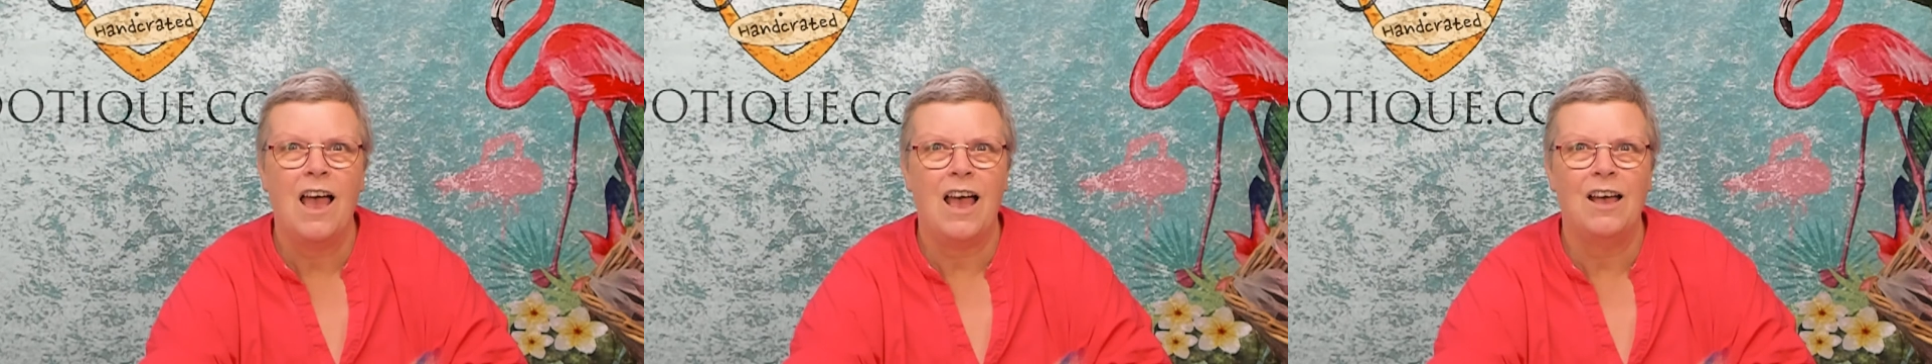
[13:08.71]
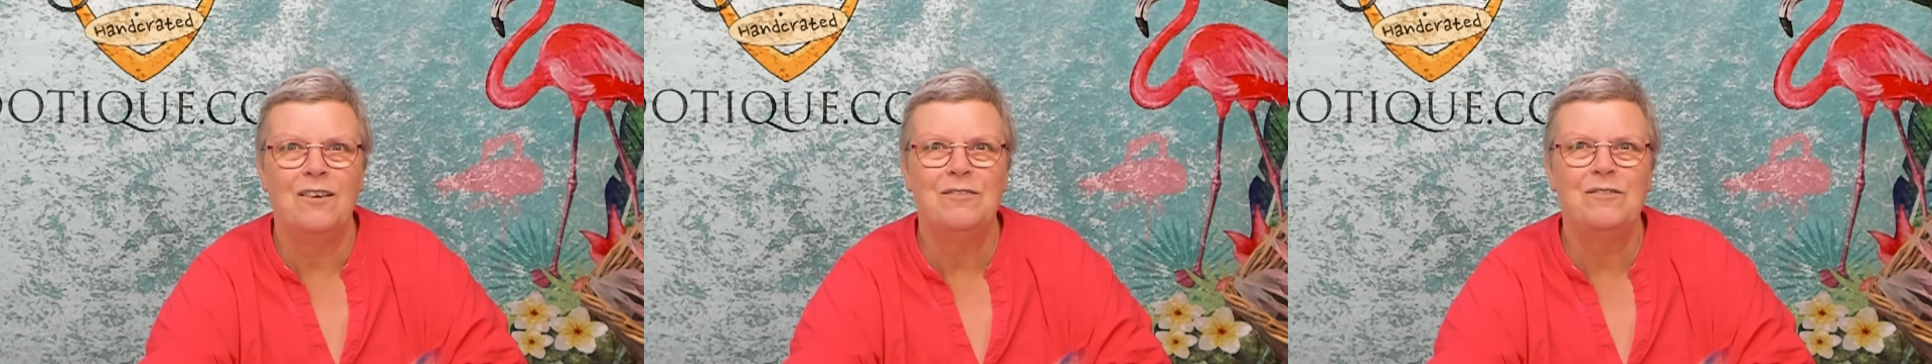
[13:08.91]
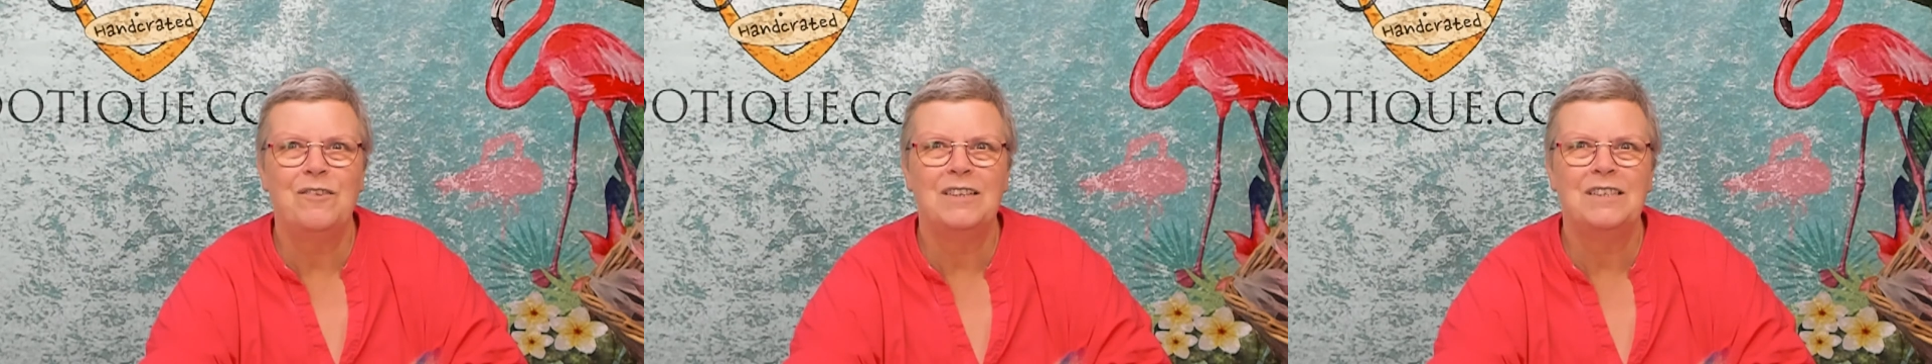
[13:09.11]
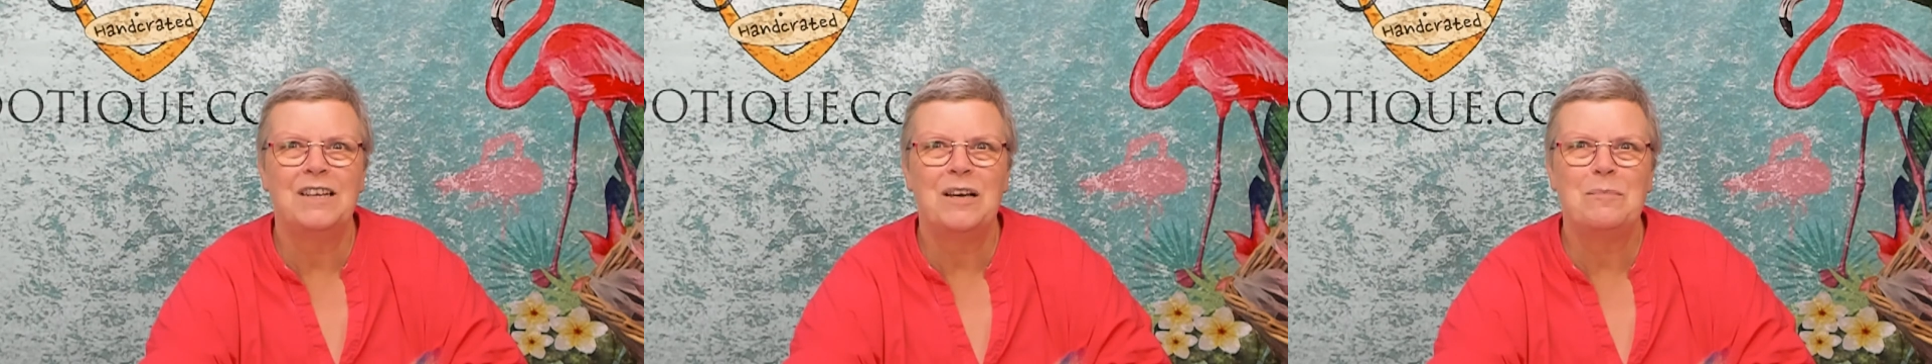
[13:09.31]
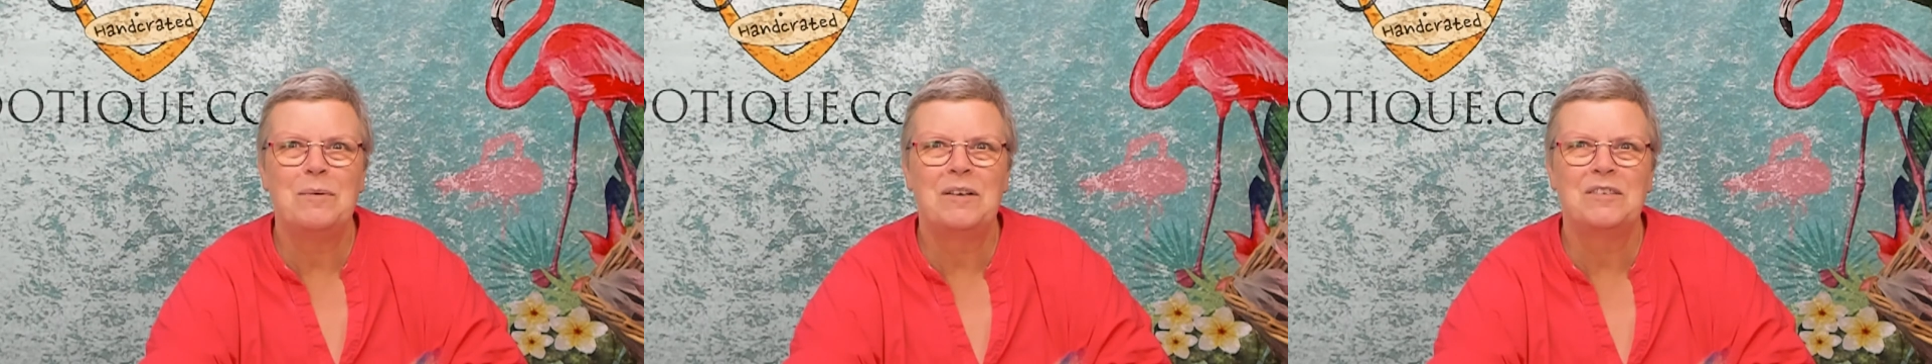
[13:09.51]
and find
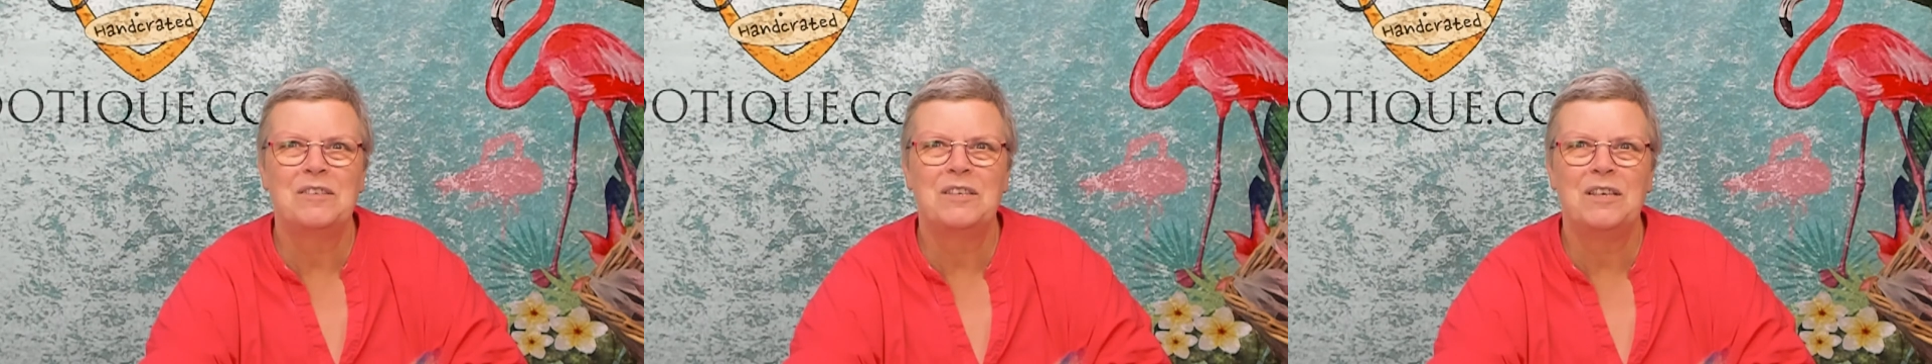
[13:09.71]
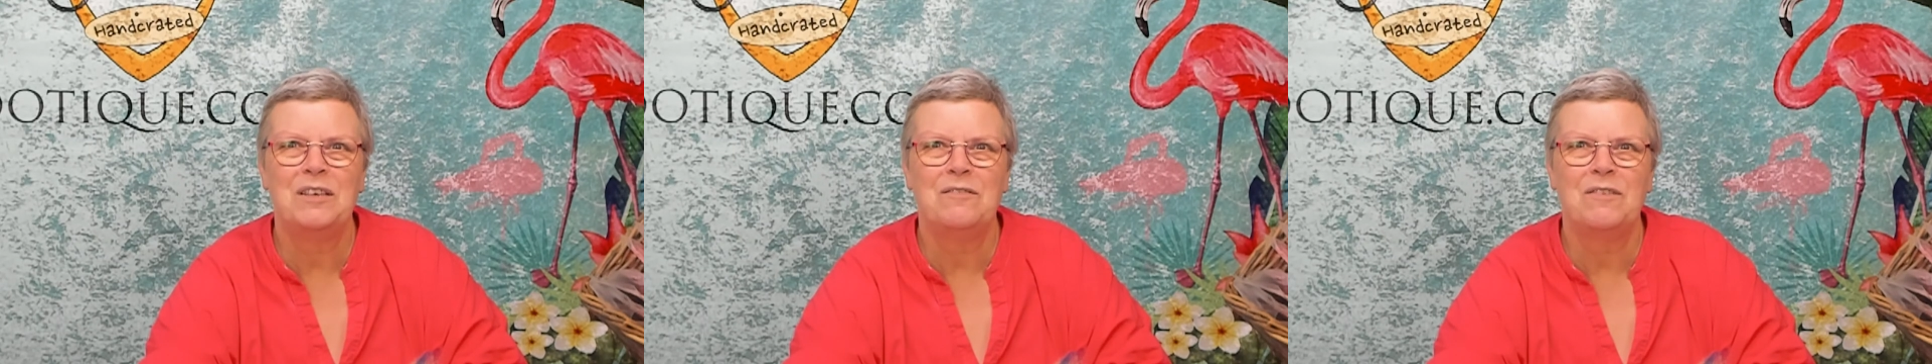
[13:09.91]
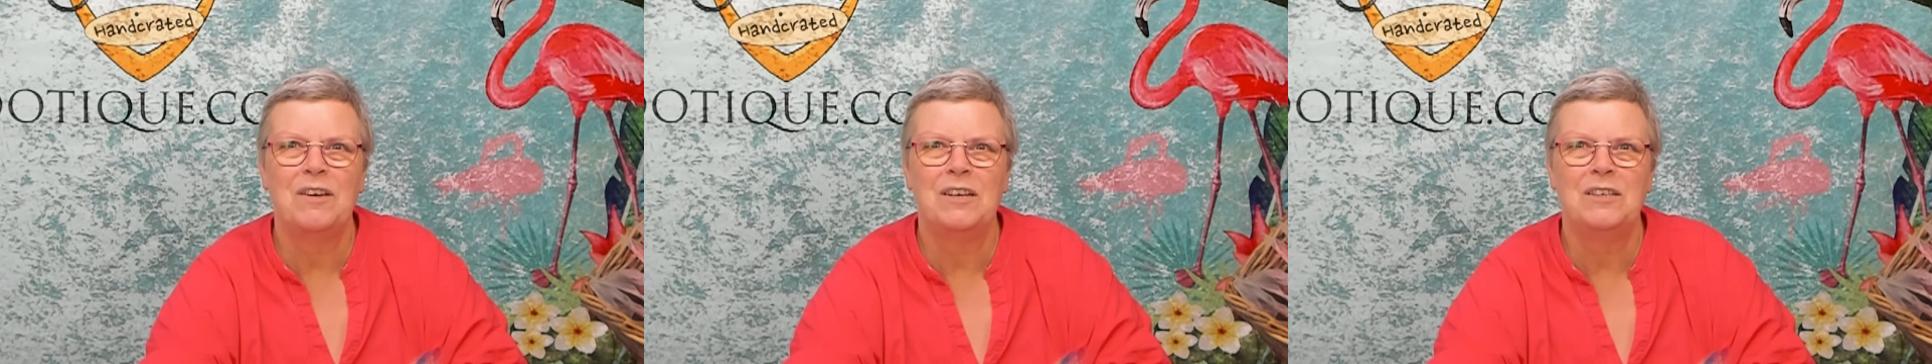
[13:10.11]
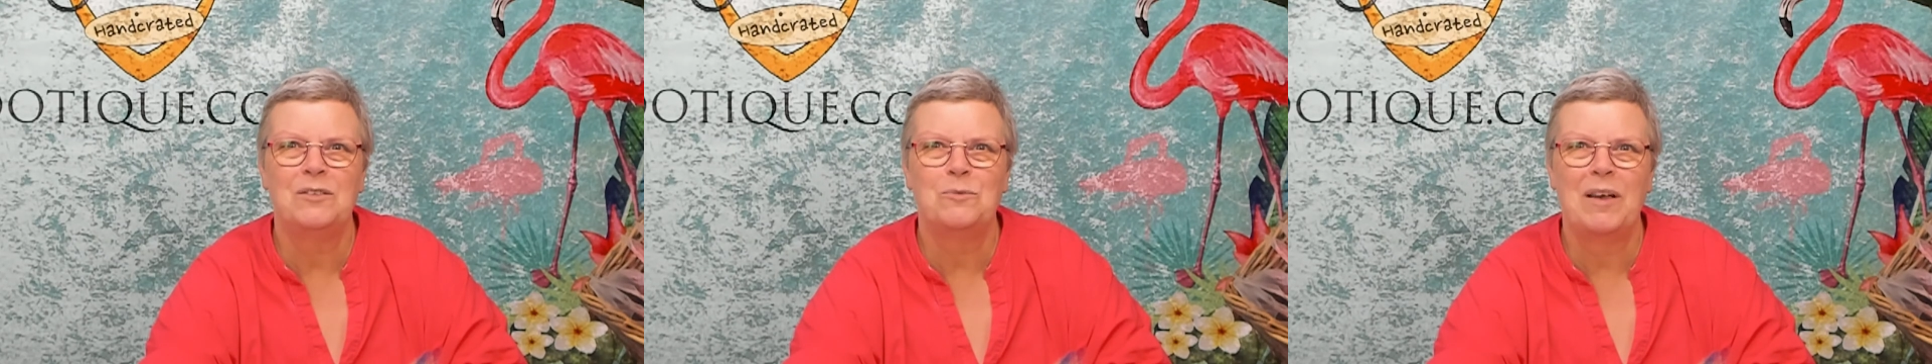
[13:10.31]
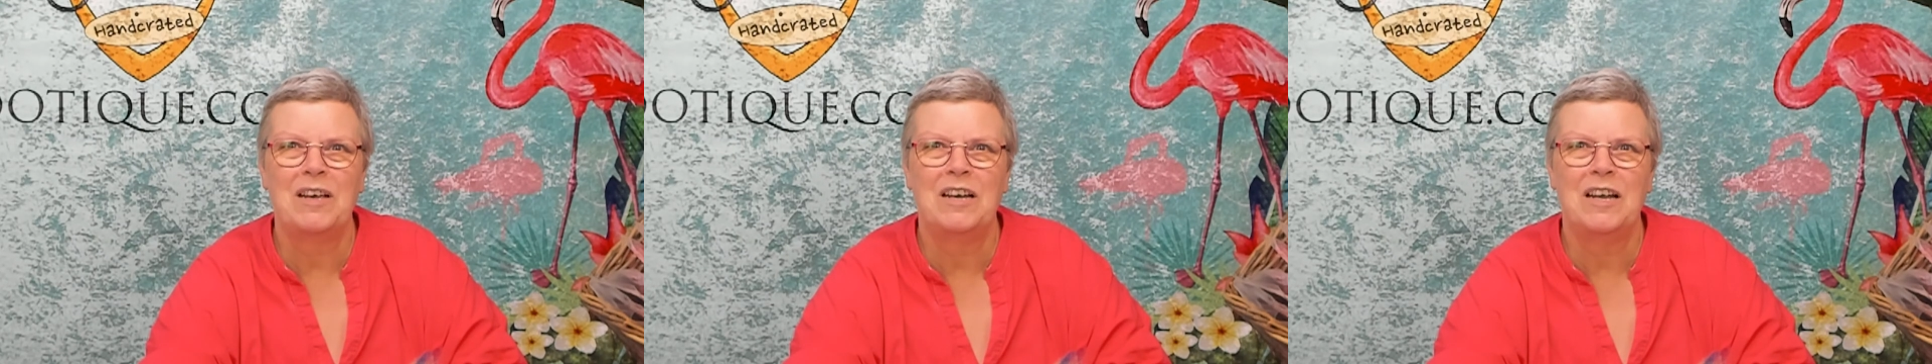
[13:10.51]
out about Steve and
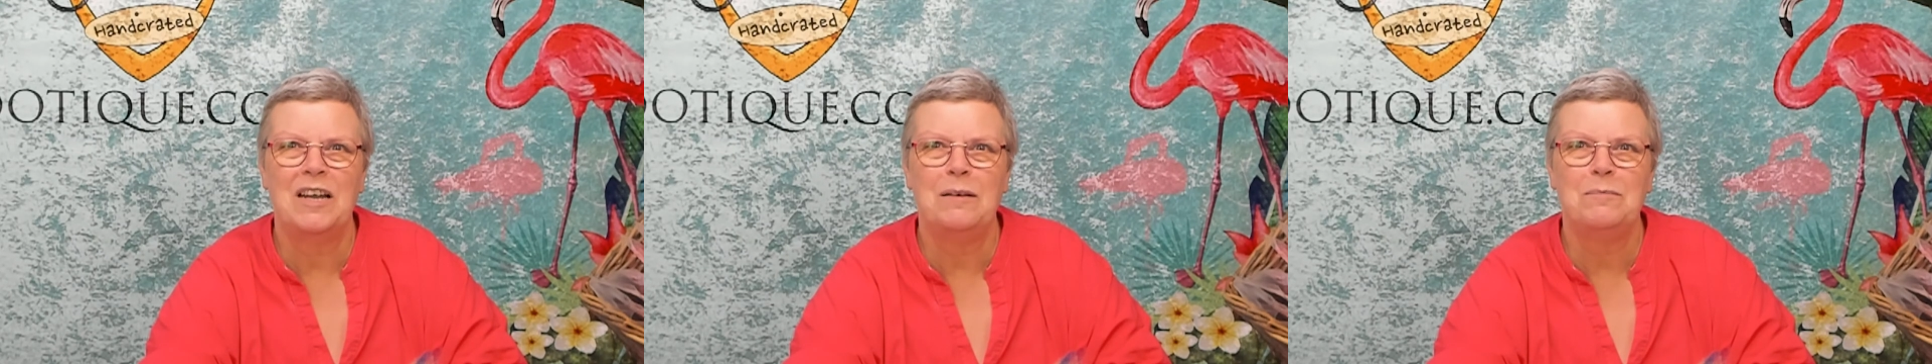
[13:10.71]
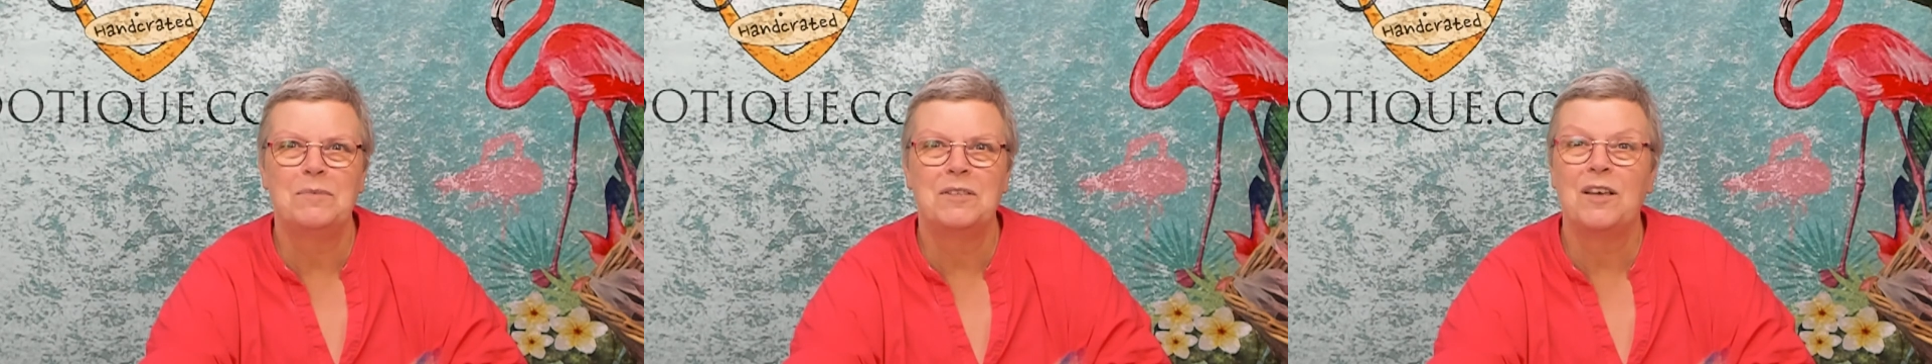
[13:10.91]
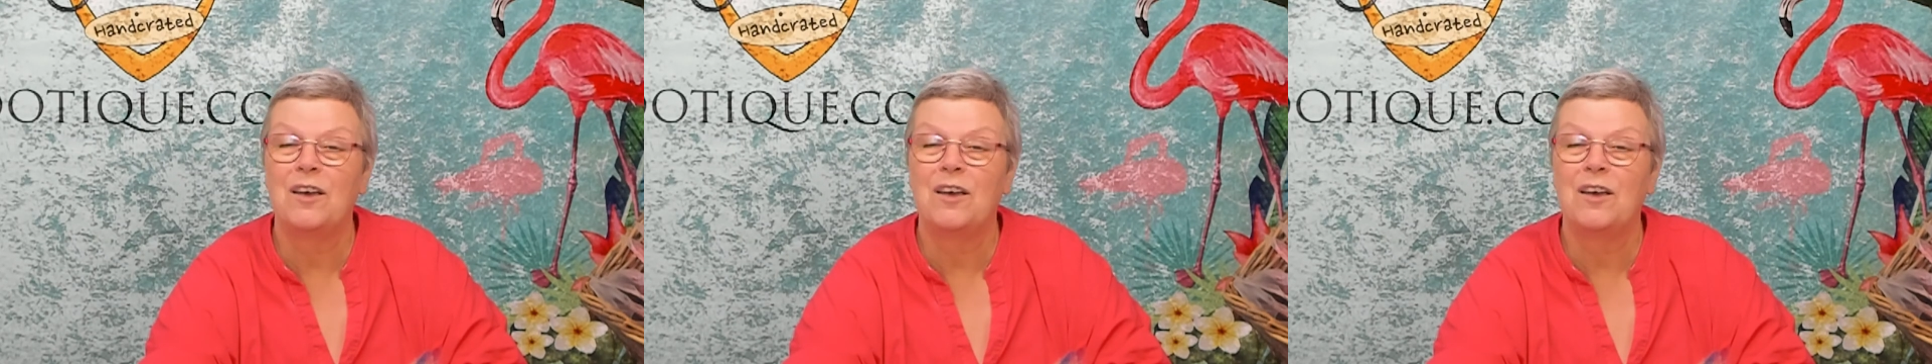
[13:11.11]
his Wacky Labs.